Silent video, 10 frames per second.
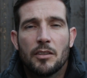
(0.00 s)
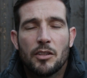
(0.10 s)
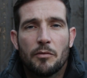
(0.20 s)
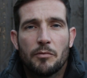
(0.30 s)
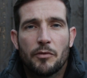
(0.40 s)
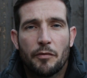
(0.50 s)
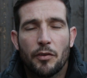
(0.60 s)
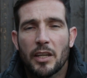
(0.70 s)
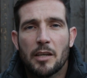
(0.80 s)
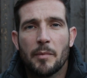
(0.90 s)
you're
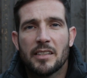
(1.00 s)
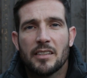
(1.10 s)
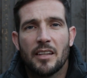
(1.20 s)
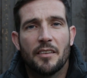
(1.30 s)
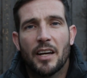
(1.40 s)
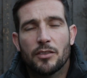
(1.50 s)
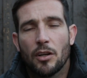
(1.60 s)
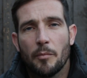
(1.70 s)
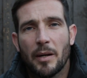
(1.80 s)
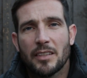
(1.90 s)
fully committed, and that's
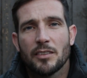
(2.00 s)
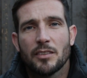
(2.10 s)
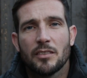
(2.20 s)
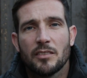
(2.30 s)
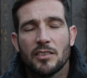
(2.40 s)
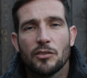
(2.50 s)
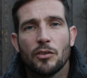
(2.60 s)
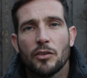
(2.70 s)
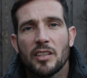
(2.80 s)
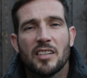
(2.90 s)
all that matters. There's
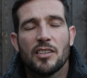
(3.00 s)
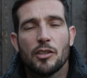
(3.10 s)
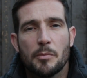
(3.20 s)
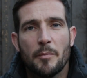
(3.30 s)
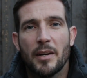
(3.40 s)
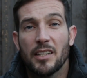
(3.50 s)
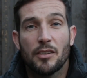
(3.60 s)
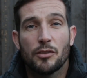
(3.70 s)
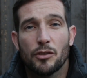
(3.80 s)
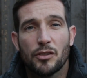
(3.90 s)
no decision to be made,
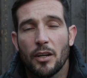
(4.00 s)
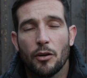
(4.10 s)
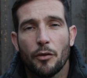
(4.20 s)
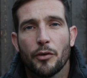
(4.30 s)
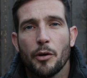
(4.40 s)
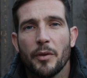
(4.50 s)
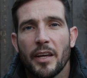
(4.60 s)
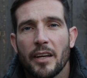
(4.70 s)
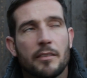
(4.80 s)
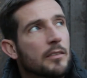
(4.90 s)
you'll just still go through with it.